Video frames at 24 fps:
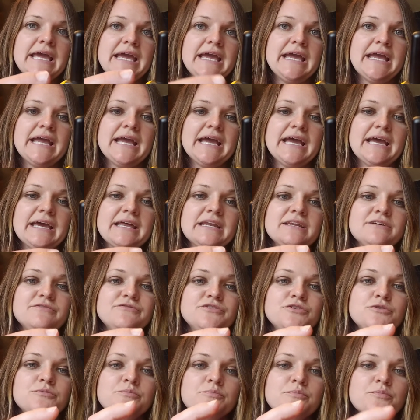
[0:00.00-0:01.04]
And
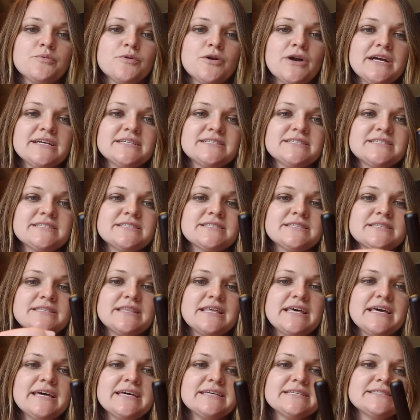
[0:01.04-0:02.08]
if you press
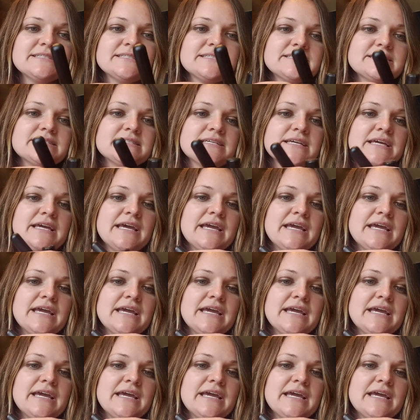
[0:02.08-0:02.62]
this